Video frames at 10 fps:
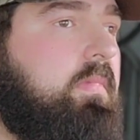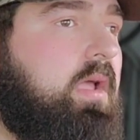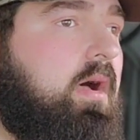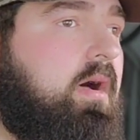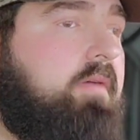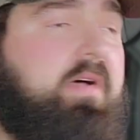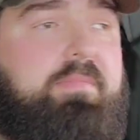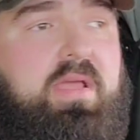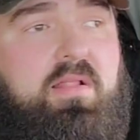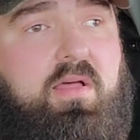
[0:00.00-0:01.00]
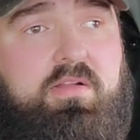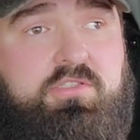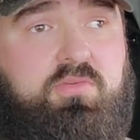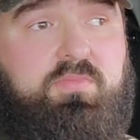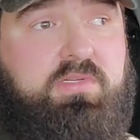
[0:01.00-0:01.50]
Have I made a lot of
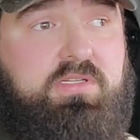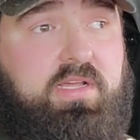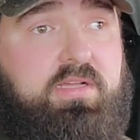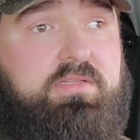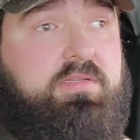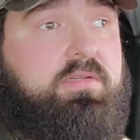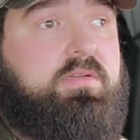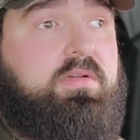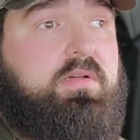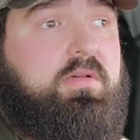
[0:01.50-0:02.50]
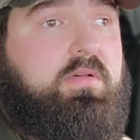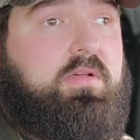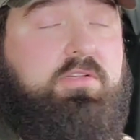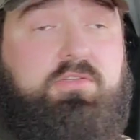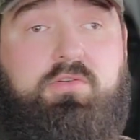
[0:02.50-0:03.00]
stupid mistakes and
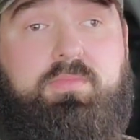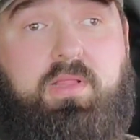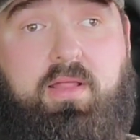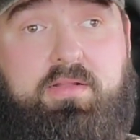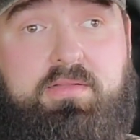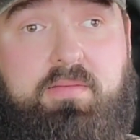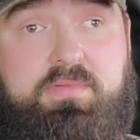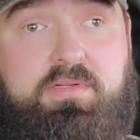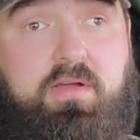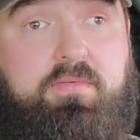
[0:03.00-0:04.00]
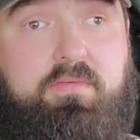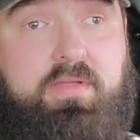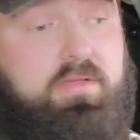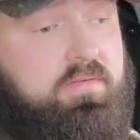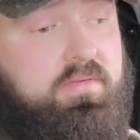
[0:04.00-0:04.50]
assumed a lot of dumb stuff,
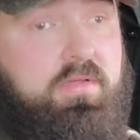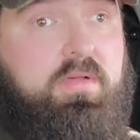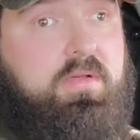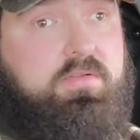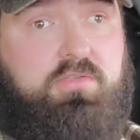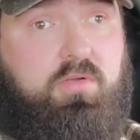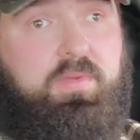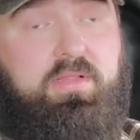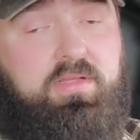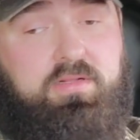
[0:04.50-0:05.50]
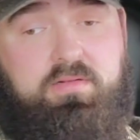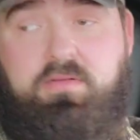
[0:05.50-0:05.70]
like assuming that